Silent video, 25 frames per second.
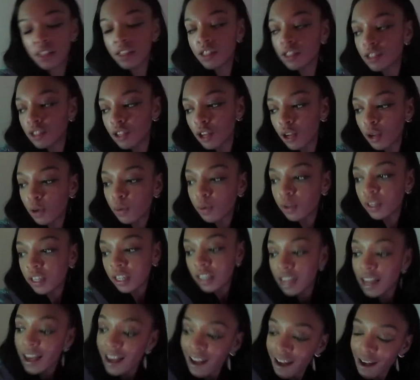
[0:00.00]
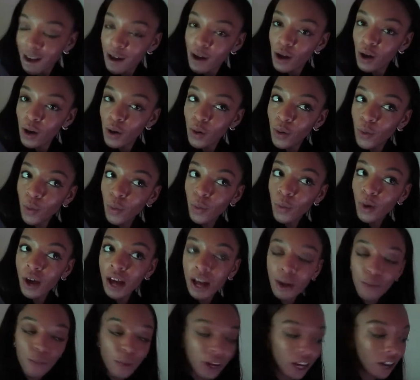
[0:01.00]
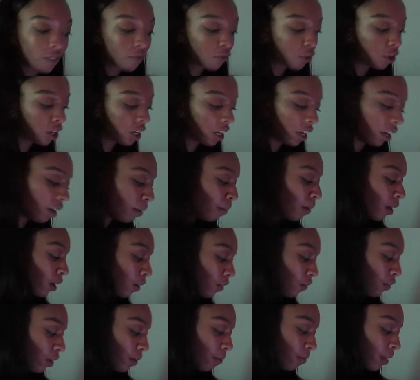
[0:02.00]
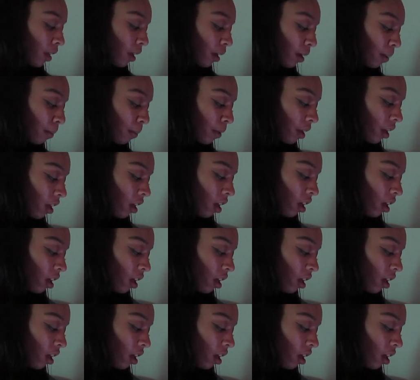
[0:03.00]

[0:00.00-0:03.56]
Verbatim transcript: So now I'm waiting for an email from them